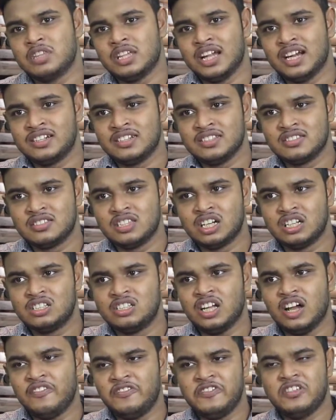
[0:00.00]
that is the
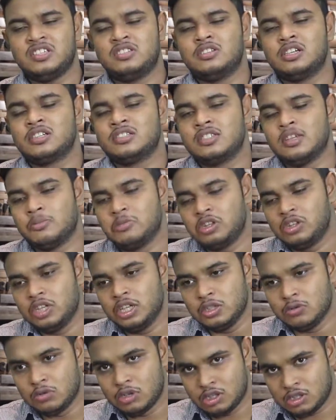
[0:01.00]
toughest exam in the
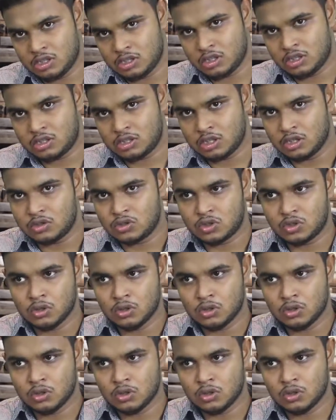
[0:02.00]
United States.